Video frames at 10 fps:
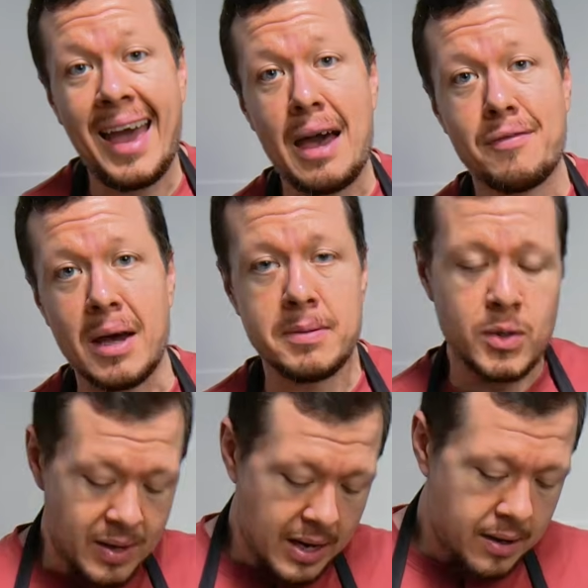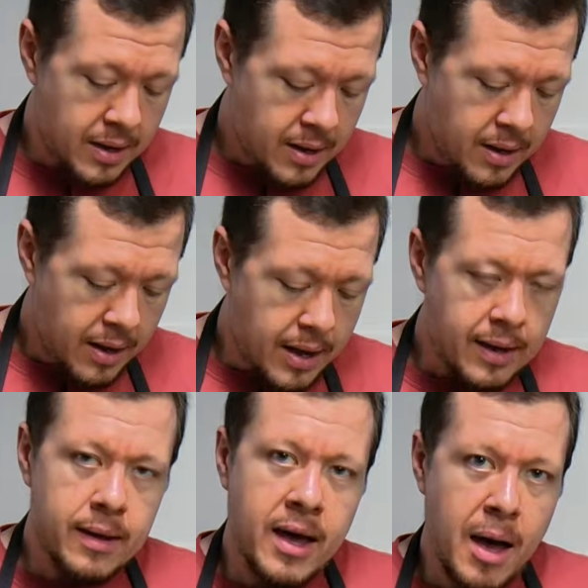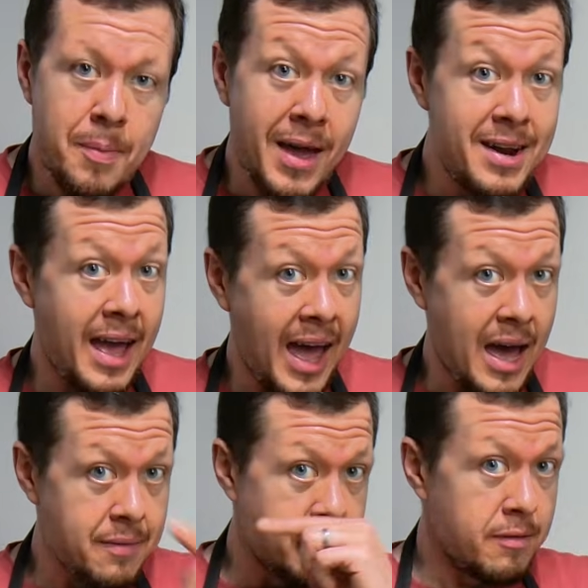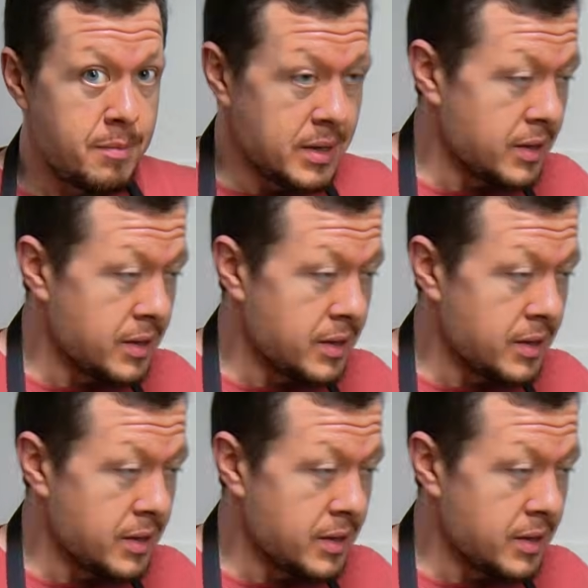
1/2 cup. So we got 1.5 cups of